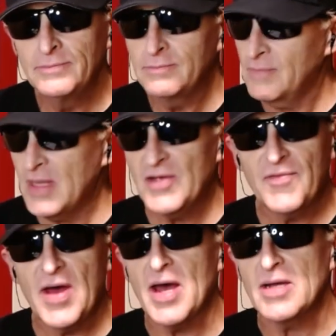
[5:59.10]
And that's
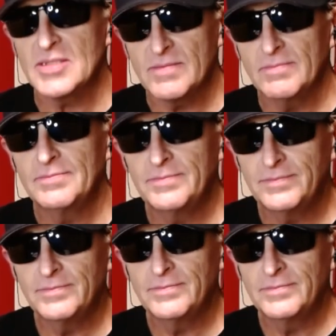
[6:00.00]
facts.
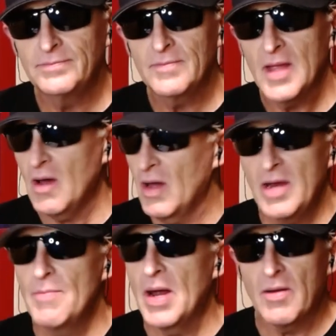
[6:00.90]
Hell,
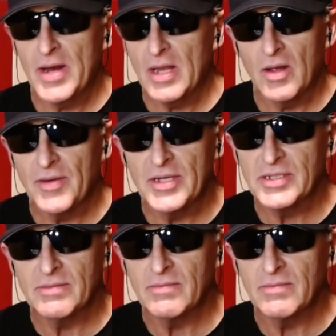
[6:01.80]
anybody on Outlaw Nation,